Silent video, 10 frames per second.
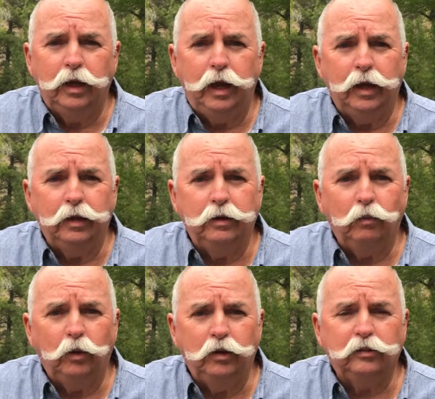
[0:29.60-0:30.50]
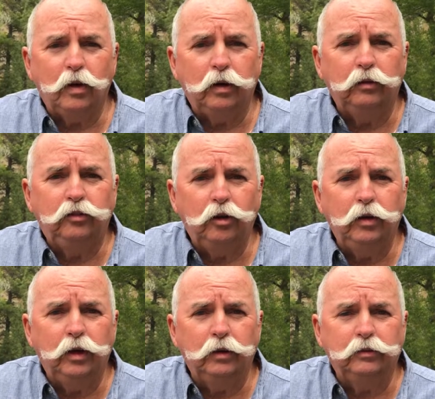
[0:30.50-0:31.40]
and we just thought it'd show
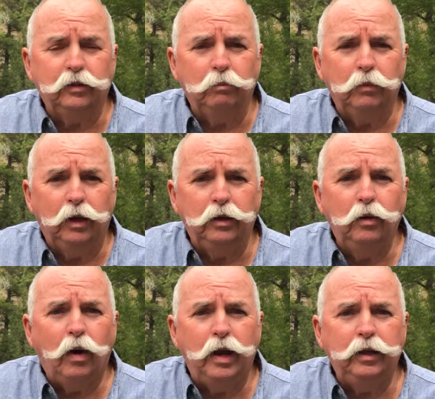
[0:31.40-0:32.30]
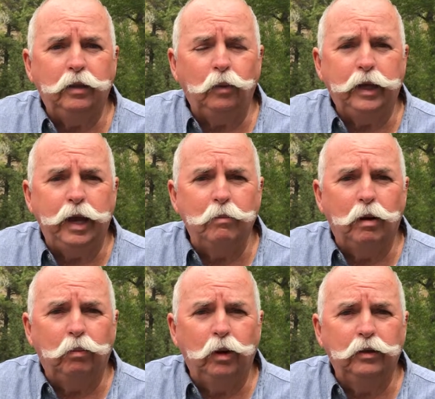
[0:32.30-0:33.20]
you some a new idea that we came
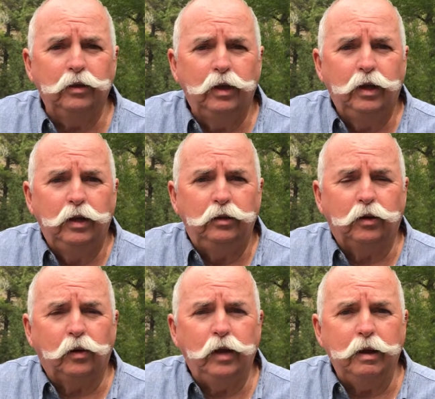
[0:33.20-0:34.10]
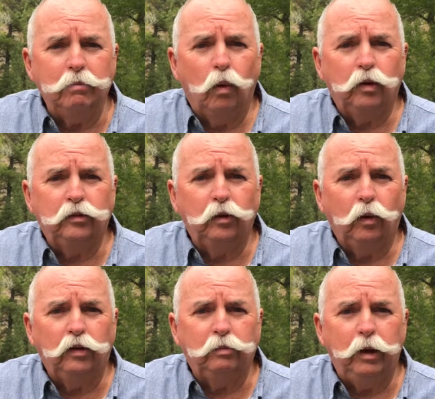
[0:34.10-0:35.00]
up with to create more
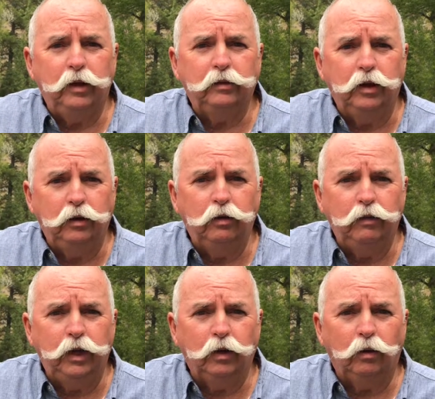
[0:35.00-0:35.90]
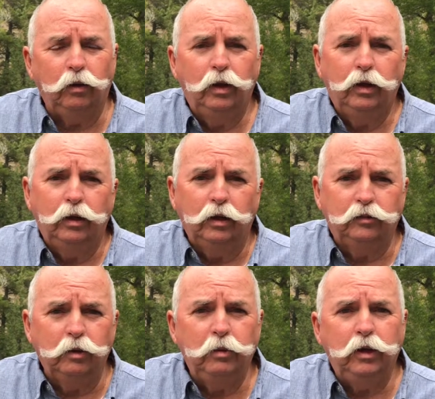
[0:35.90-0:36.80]
storage space in your vehicle,
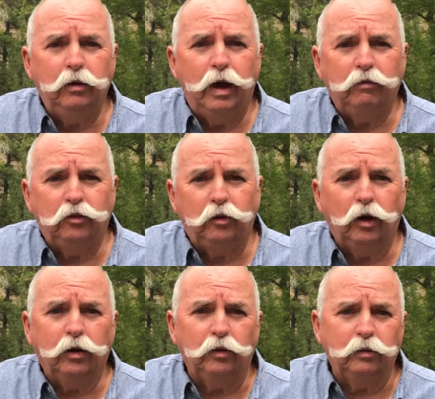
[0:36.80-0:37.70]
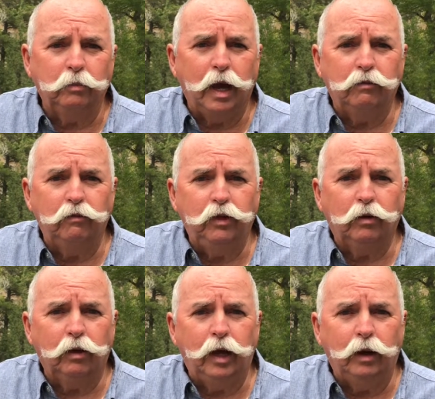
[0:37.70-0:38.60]
assuming you have a truck or some kind of a
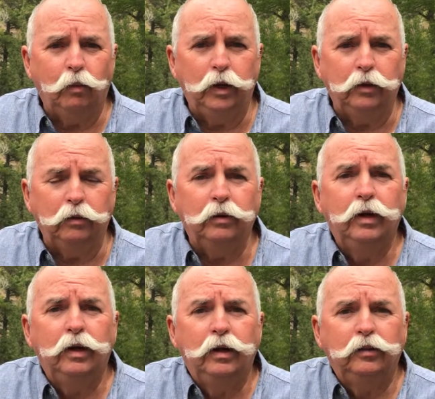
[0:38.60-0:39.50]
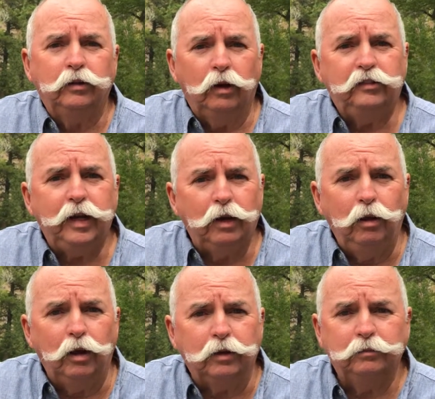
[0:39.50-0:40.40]
vehicle like we do. So let's take a
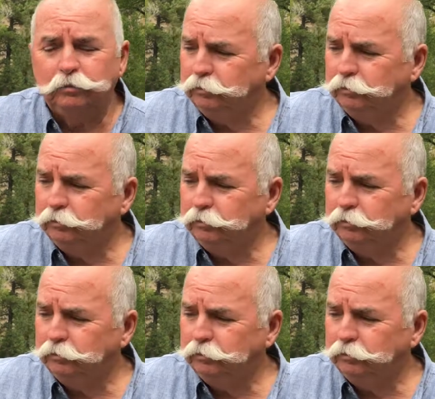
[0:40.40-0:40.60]
look.